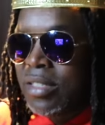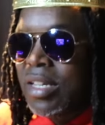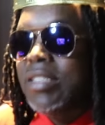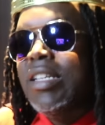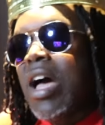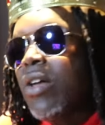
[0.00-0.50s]

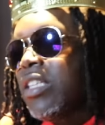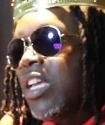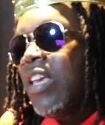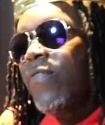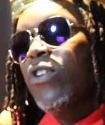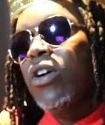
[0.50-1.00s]
Because I don't
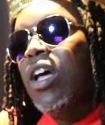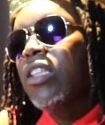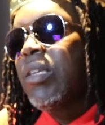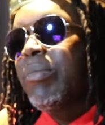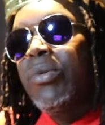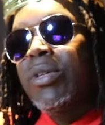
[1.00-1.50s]
think he feel
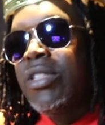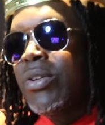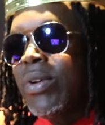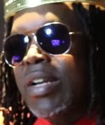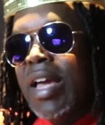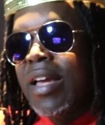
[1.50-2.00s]
comfortable with
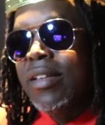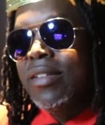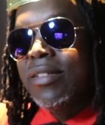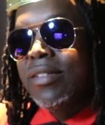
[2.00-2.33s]
doing that.